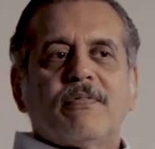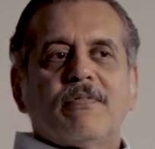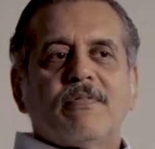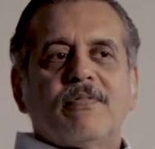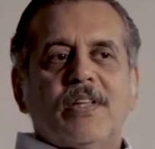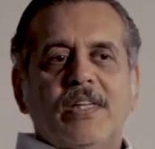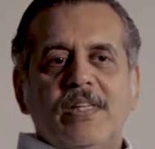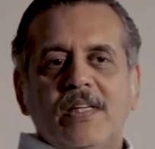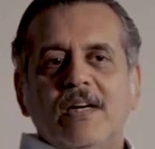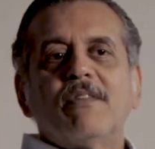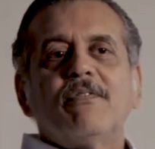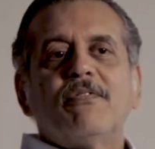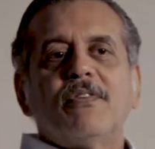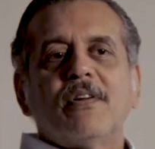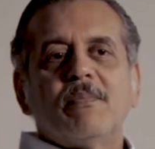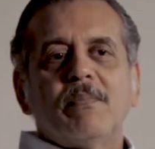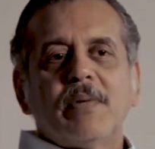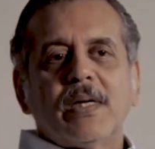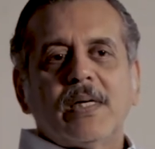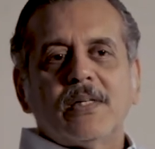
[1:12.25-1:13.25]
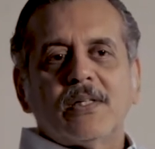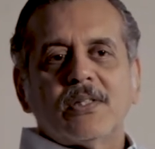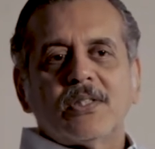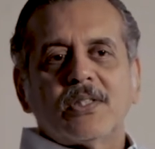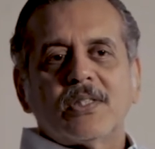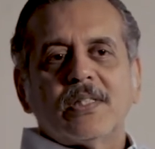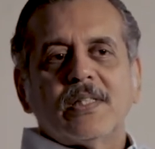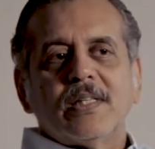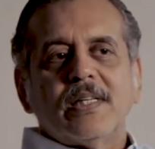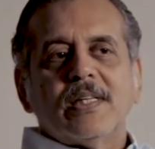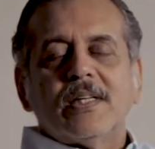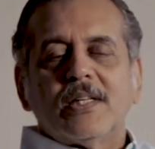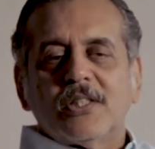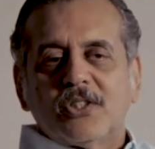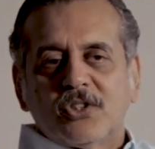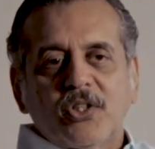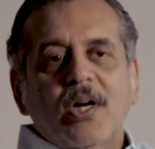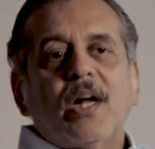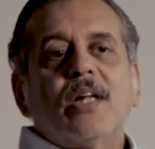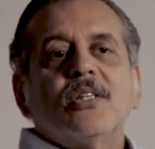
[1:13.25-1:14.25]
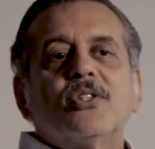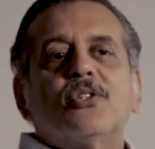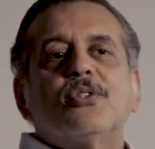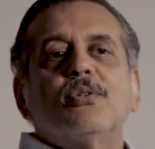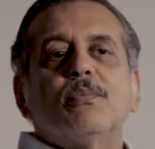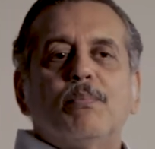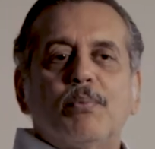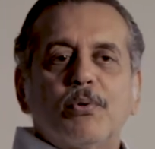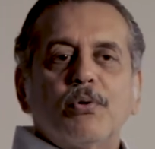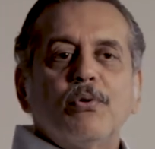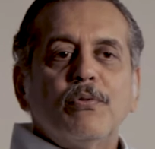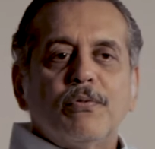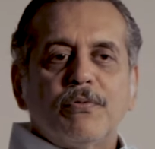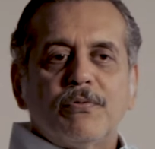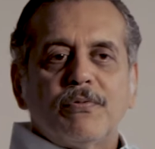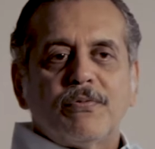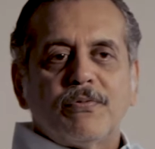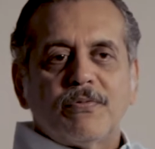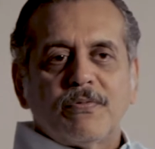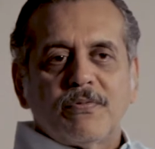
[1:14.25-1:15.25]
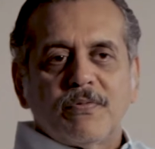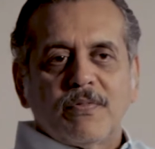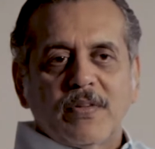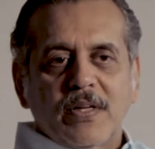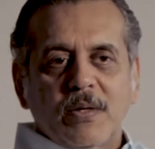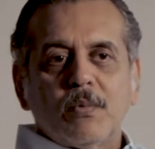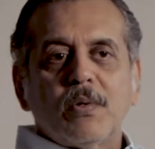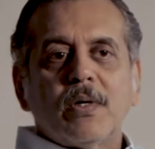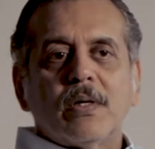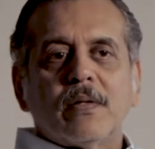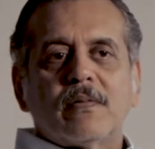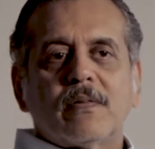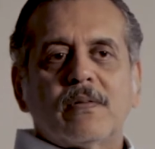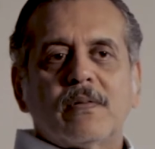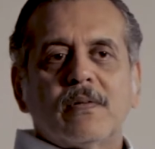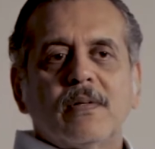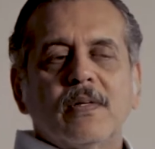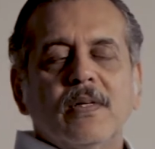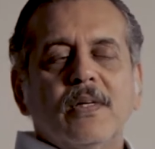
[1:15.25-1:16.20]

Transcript: the young filmmakers a chance to prove their worth